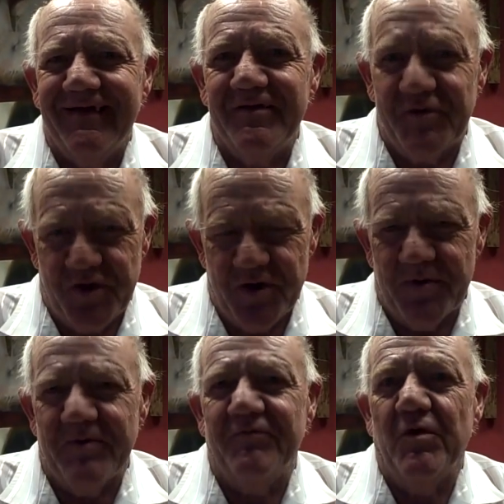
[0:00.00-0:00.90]

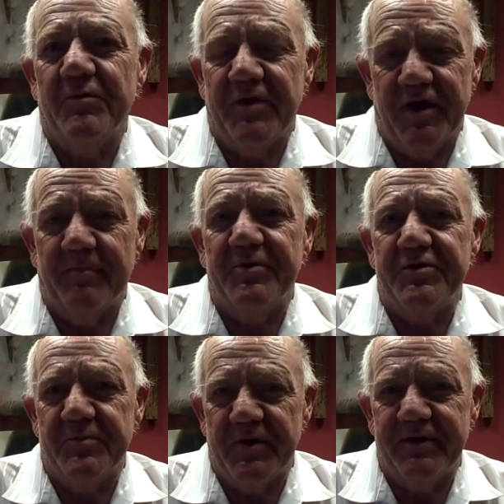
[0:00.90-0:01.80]
Scared of what would happen
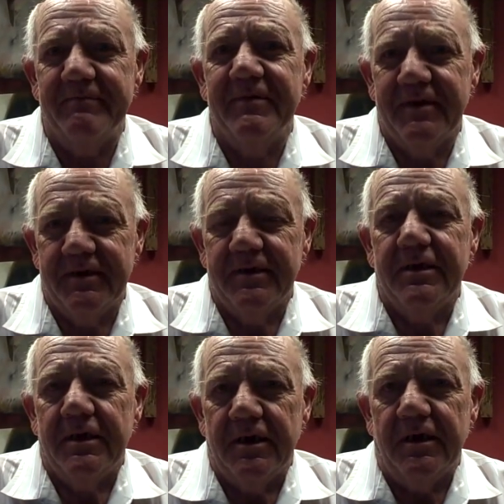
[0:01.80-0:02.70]
to me.
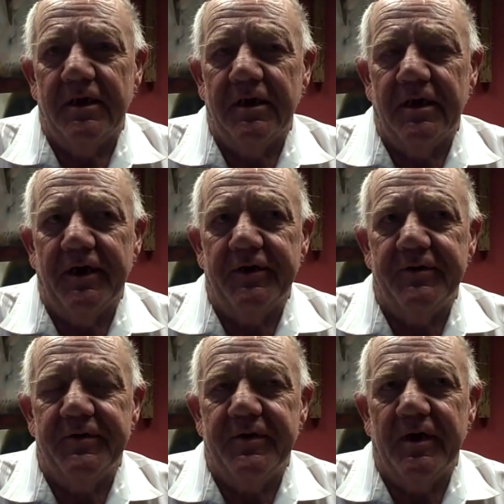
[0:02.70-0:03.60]
I
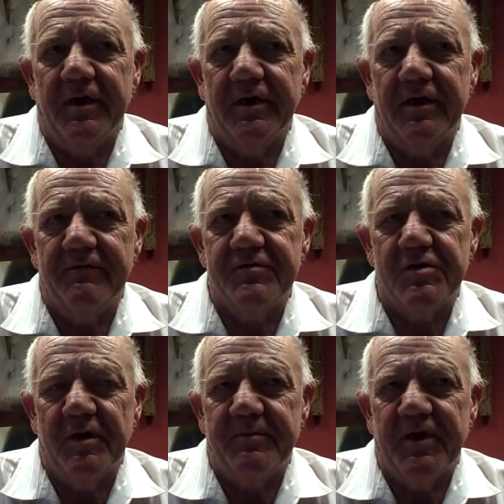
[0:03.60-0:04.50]
have
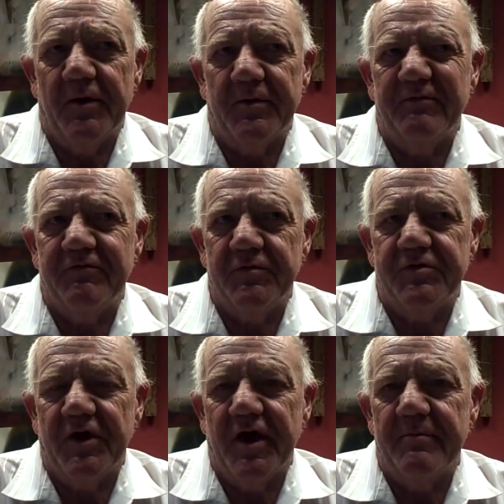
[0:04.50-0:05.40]
slept out a few
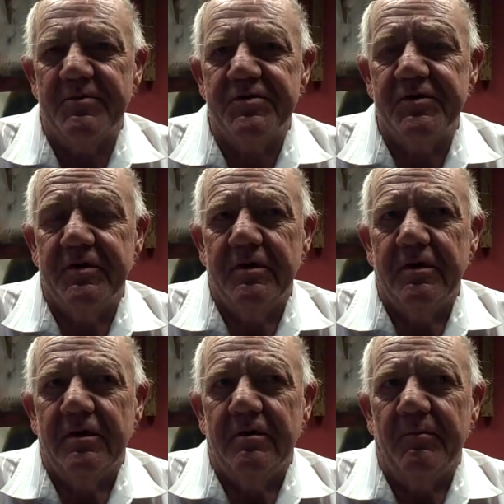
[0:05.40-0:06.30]
times,
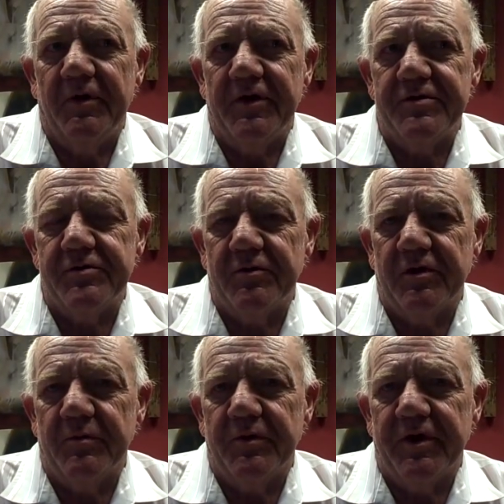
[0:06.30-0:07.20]
but I
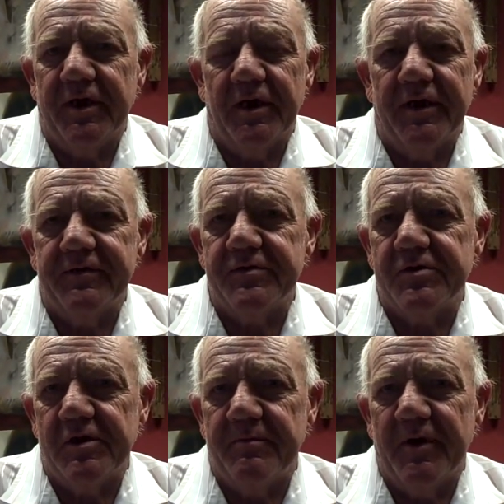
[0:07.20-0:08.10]
certainly would not like to
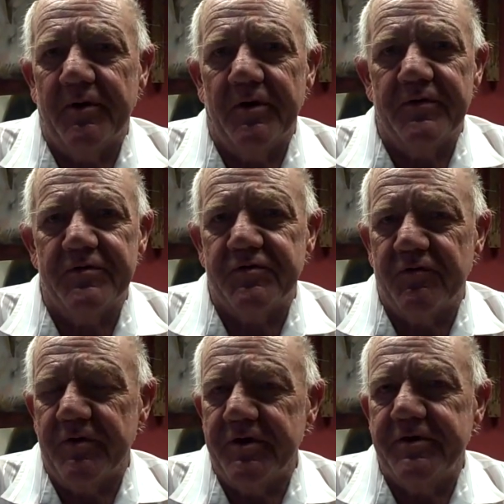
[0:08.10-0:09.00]
sleep out on the
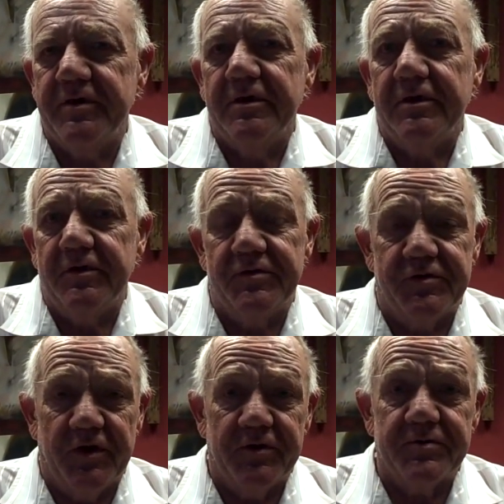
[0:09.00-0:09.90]
street. It's
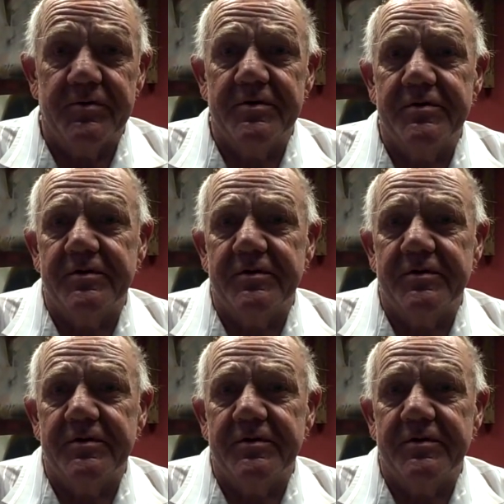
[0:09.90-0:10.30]
dangerous.